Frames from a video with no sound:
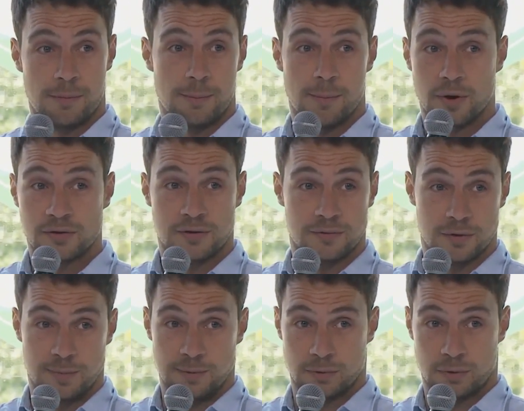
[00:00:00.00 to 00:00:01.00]
most of the
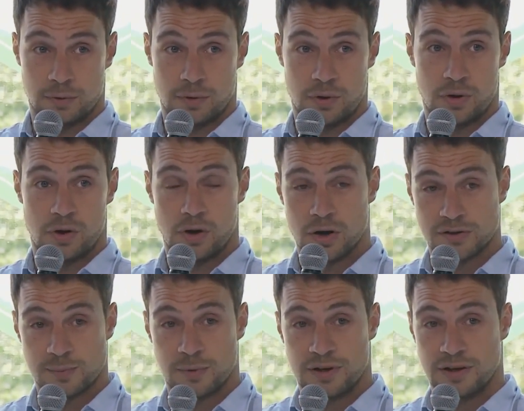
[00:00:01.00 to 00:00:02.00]
people lost
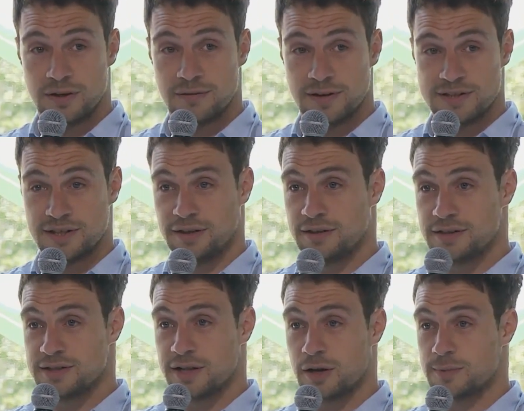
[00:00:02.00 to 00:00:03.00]
money investing in these
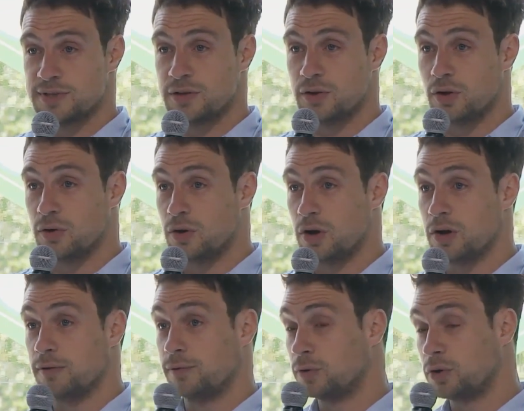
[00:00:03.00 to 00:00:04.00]
startups and not a lot
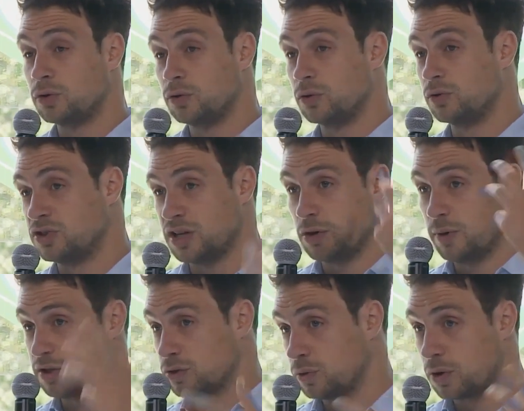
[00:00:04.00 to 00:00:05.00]
of
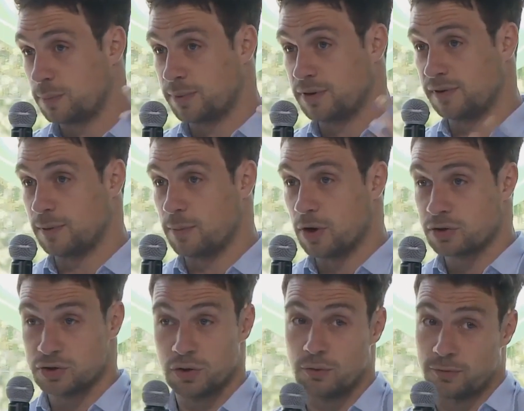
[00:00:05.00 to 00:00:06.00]
generational companies emerged.
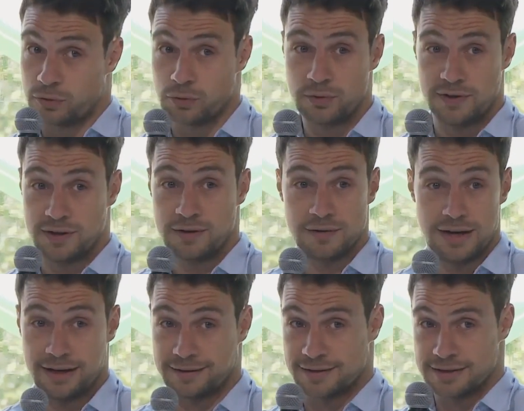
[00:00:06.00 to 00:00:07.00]
A few did,
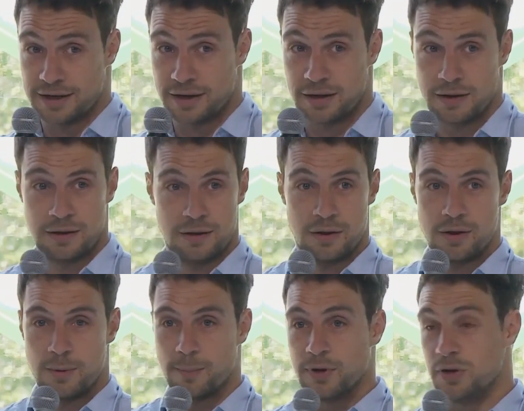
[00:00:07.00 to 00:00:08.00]
like Tesla,
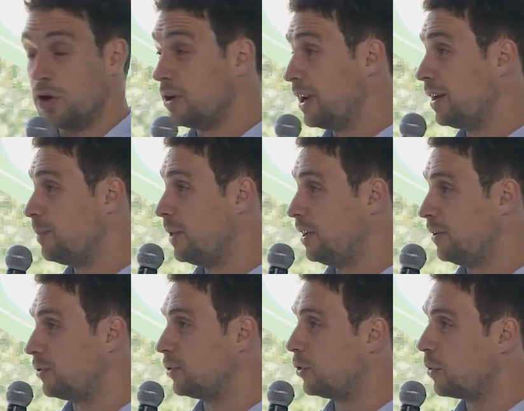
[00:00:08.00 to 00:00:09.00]
but not that many.
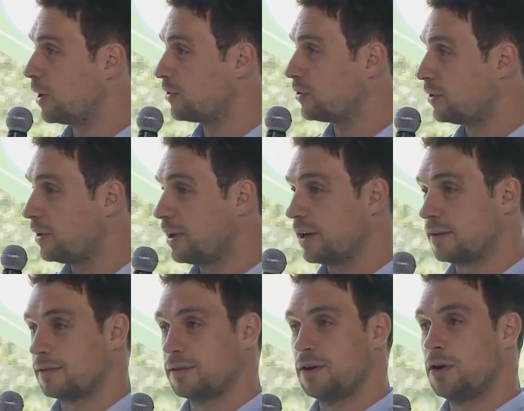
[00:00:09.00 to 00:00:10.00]
So the question that
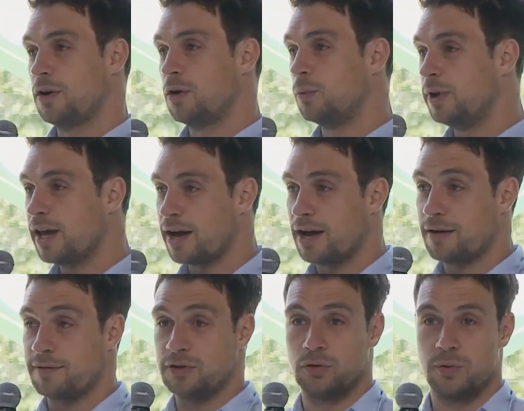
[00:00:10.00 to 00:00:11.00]
we have
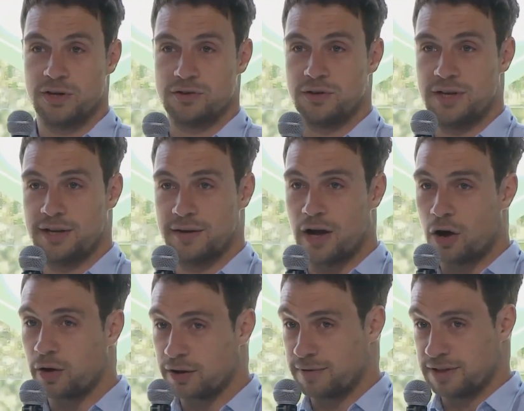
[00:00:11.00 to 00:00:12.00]
and the question that
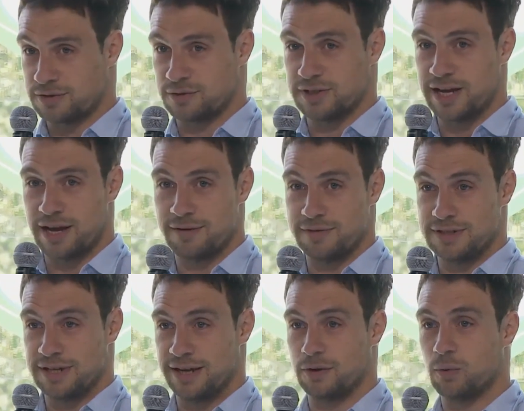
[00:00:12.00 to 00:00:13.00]
our investors have is
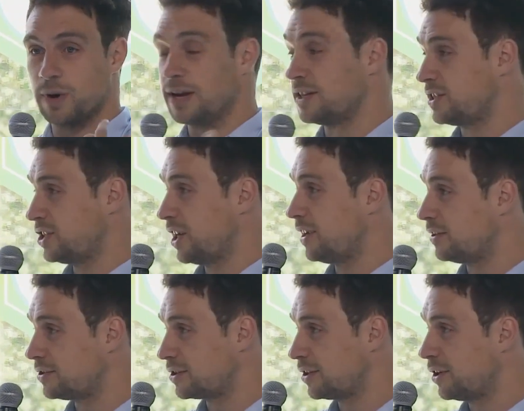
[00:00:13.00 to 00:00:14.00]
what has
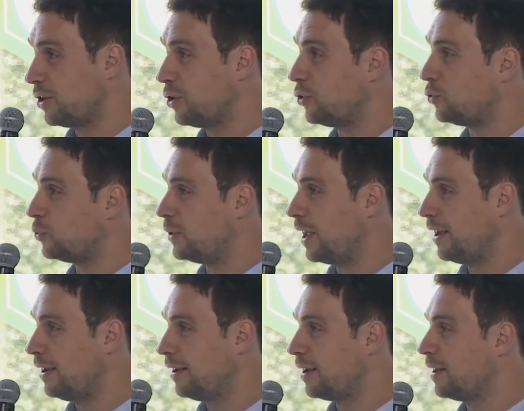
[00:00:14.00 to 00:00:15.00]
changed
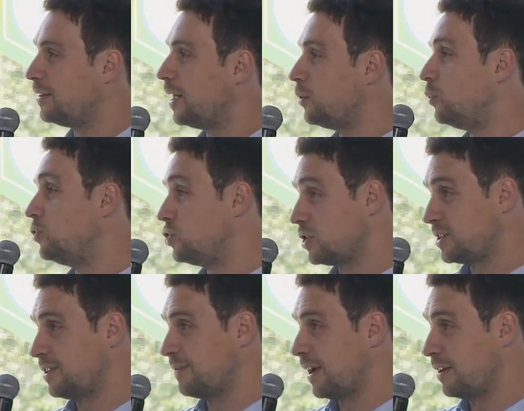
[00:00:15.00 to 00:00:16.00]
today that would
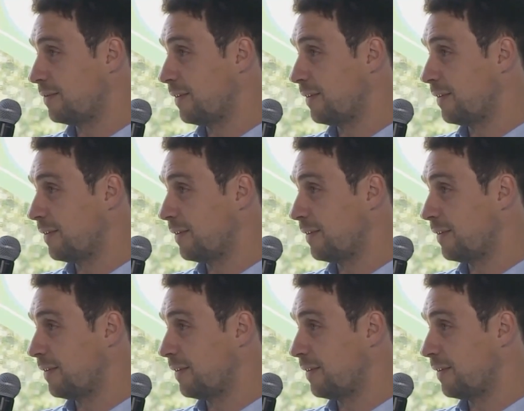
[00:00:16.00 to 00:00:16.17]
justify